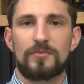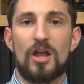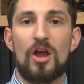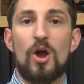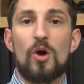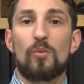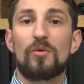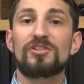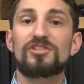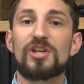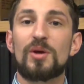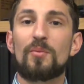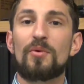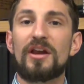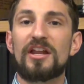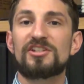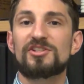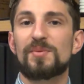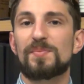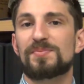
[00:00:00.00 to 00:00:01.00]
Once someone
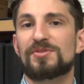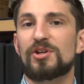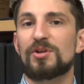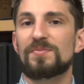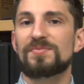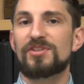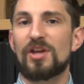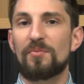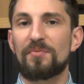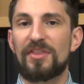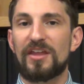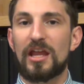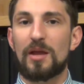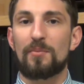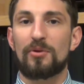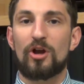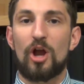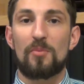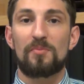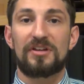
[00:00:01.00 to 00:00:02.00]
has observed something and
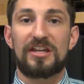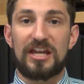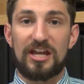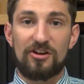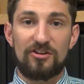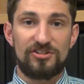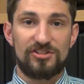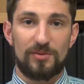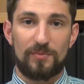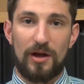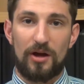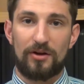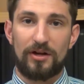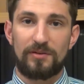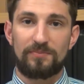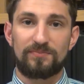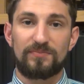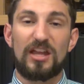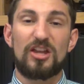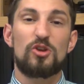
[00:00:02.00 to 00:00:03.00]
become curious about
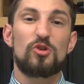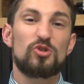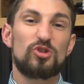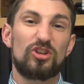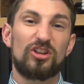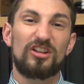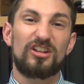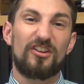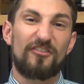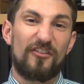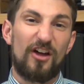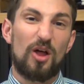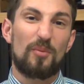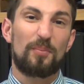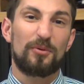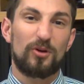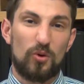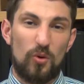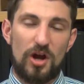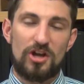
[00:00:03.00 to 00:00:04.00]
it, they usually develop a
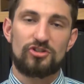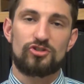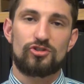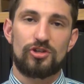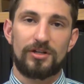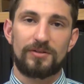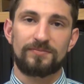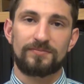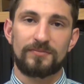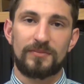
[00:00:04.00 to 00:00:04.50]
question.